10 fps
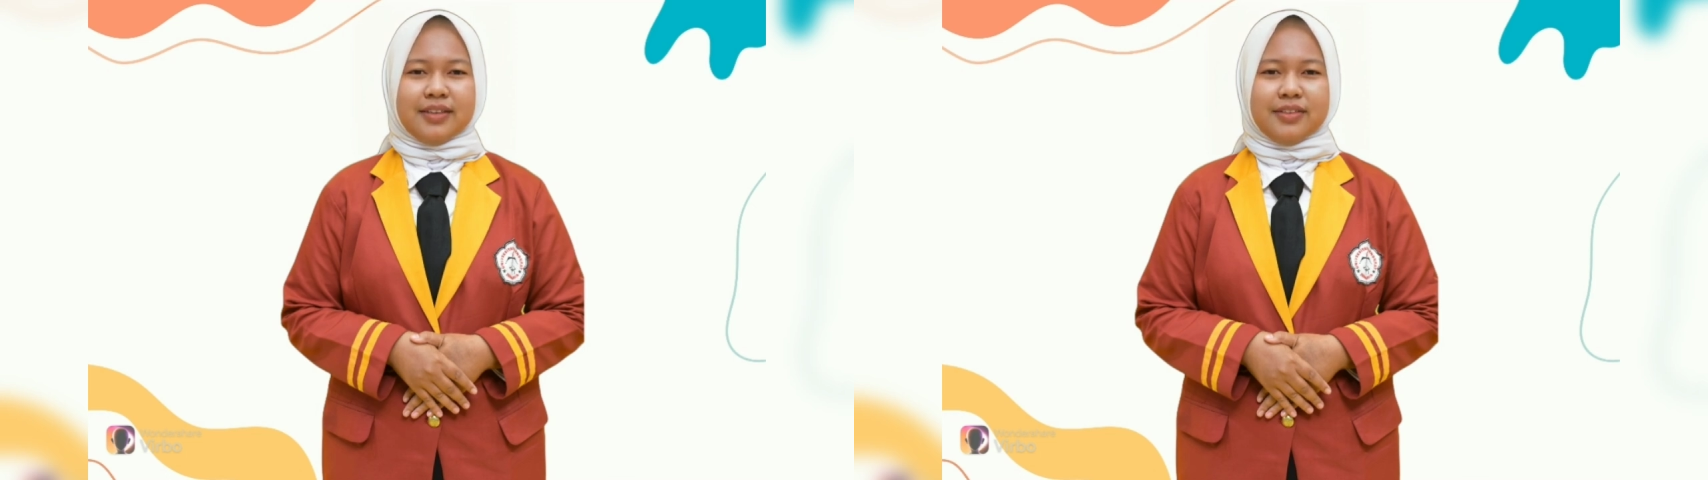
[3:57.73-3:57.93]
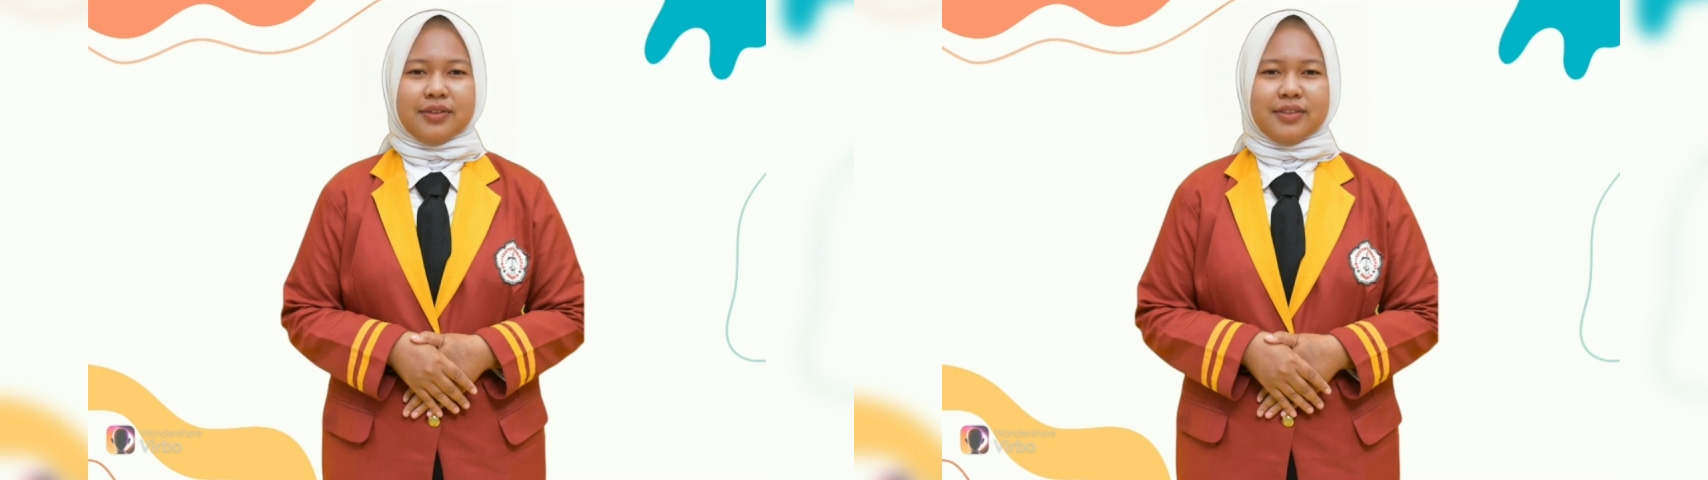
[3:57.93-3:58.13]

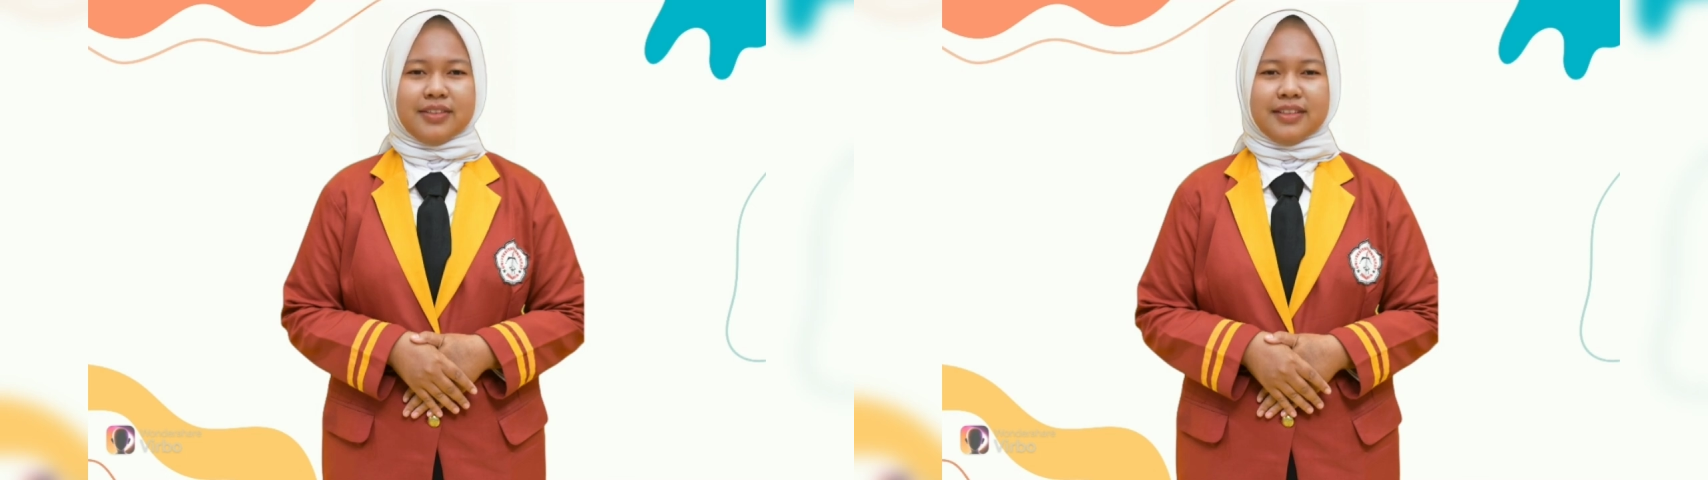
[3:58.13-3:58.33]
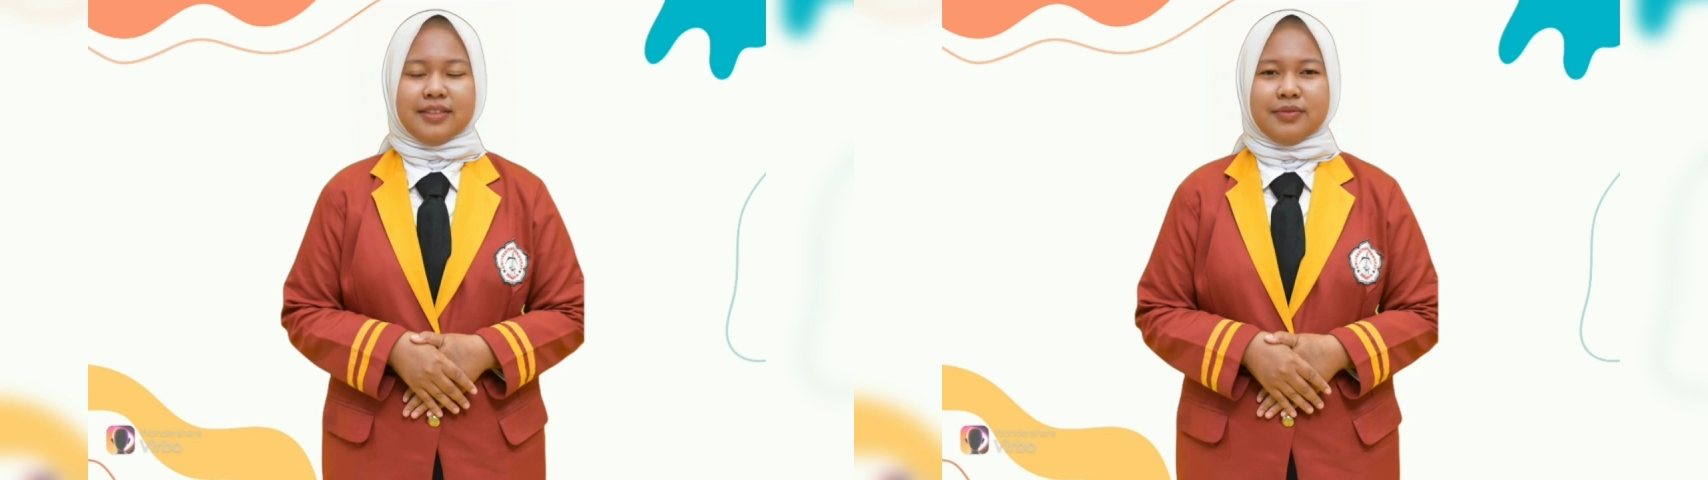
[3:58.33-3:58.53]

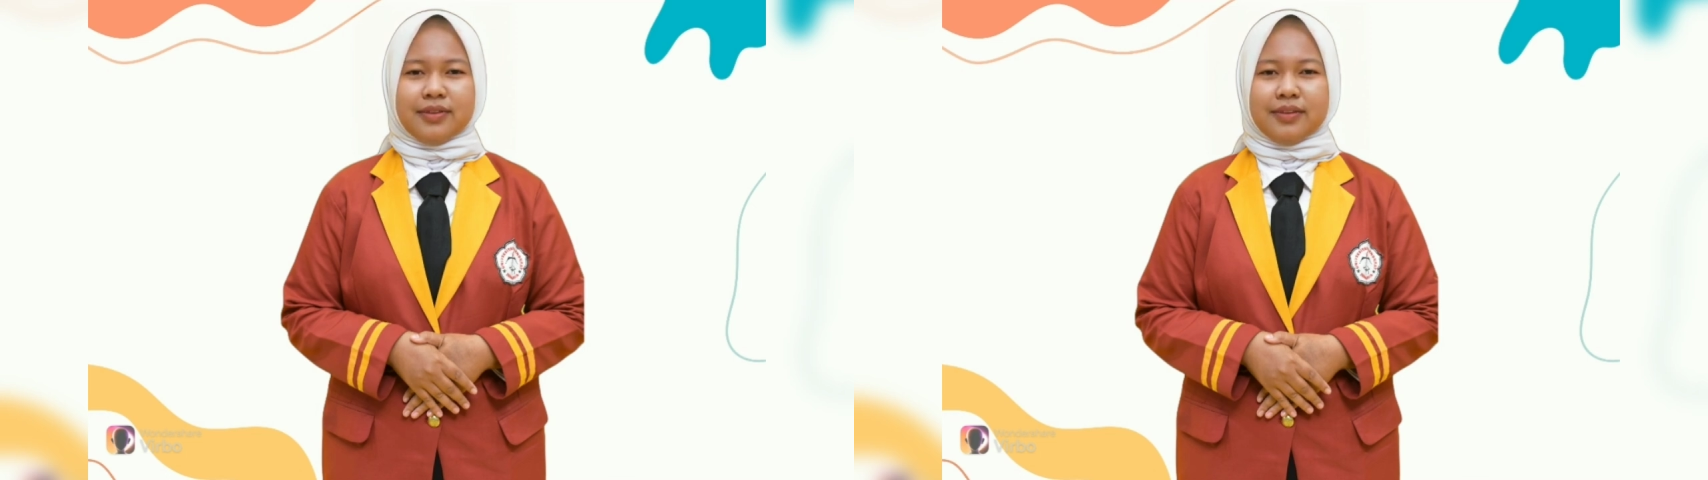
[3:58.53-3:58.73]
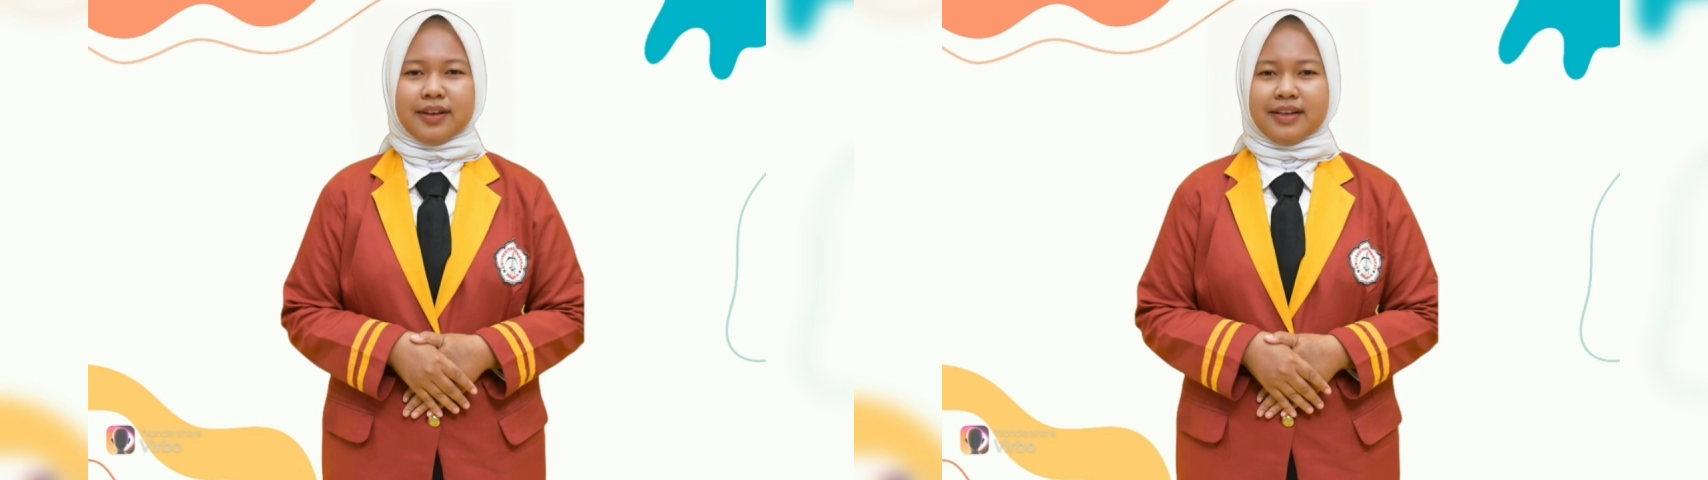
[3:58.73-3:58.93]
decreases with
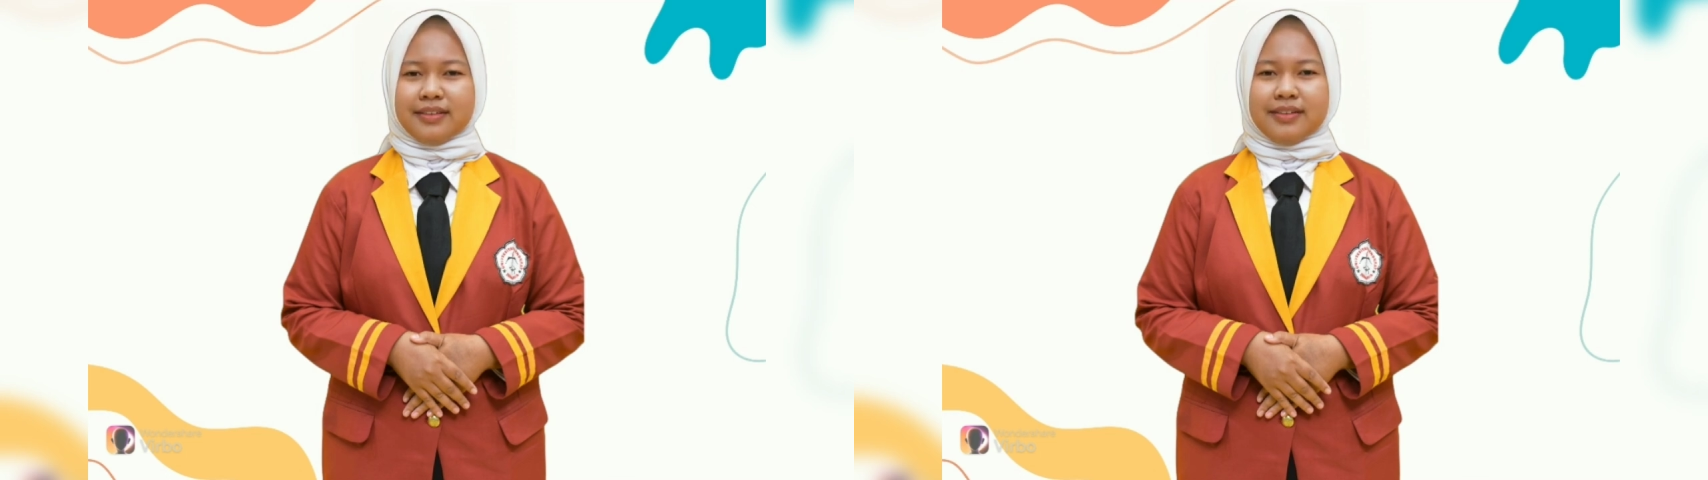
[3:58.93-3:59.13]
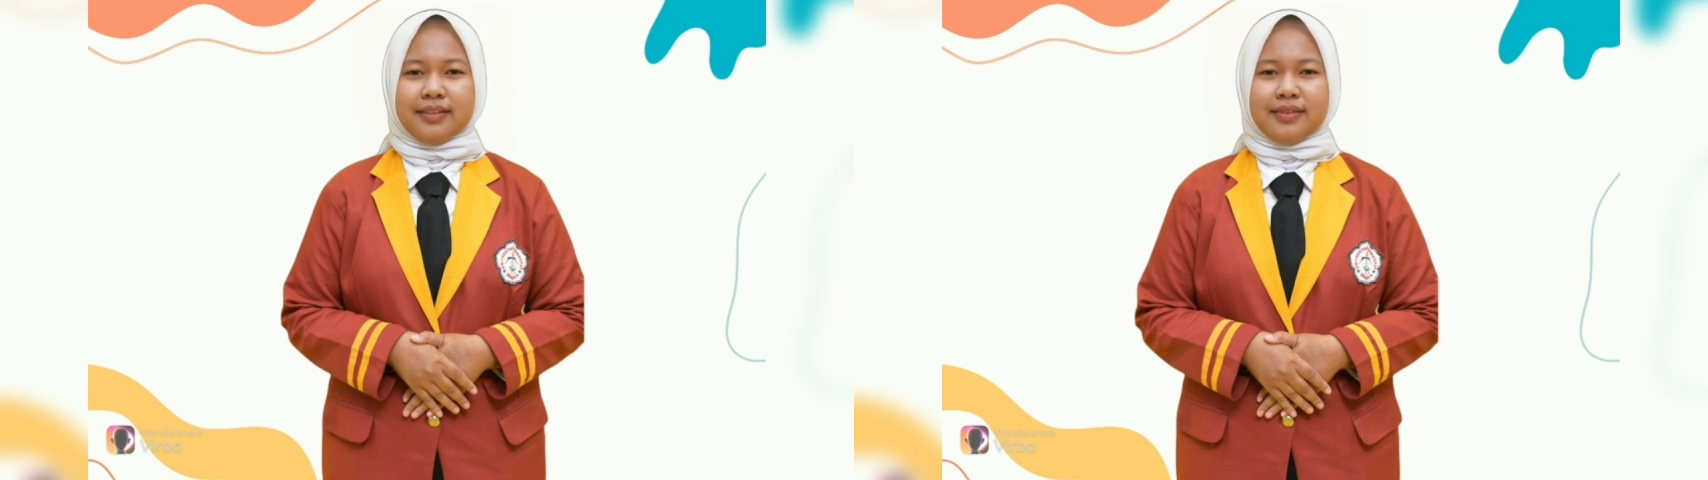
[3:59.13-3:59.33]
a credit.